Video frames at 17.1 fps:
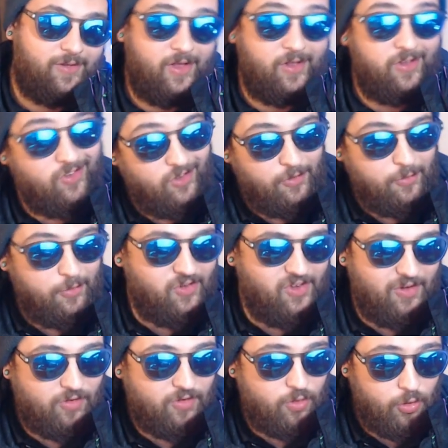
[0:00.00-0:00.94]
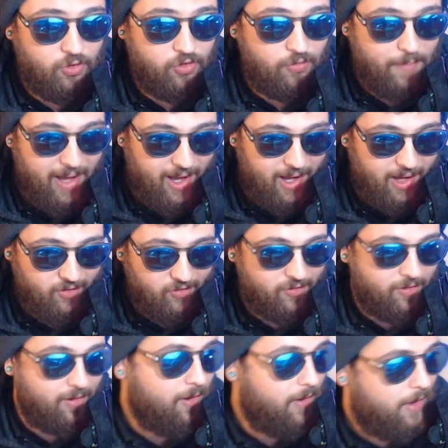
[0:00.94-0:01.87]
this is specific towards
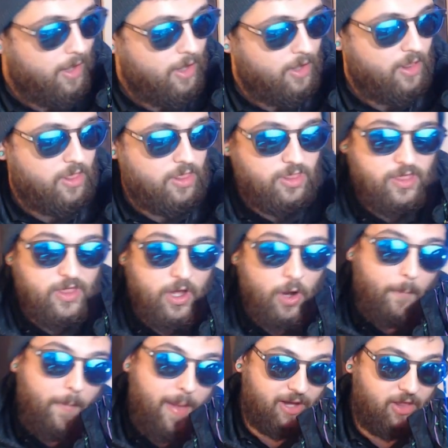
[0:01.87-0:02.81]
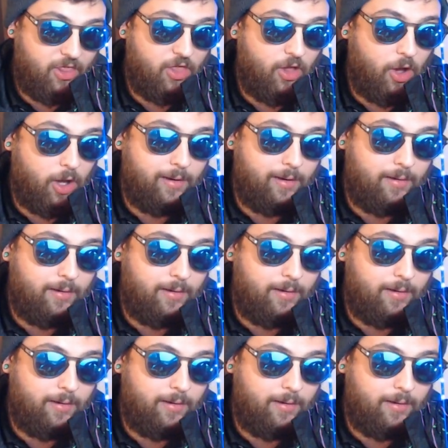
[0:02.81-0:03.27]
PAX, the Omegathon.